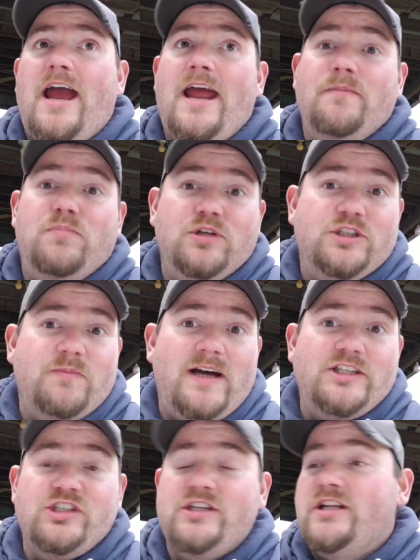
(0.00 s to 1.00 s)
and push
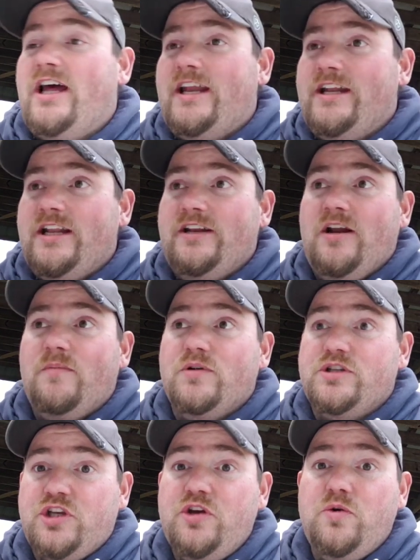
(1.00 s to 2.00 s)
my agenda, and then
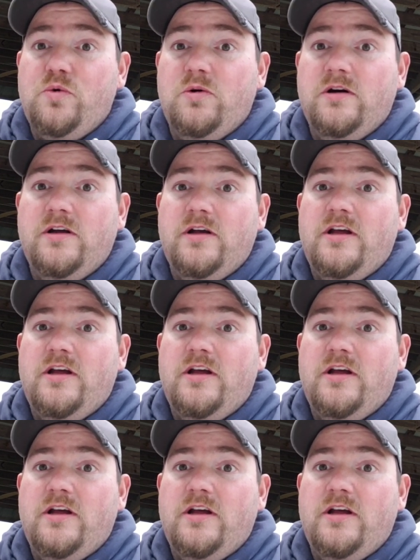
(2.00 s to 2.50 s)
number 2,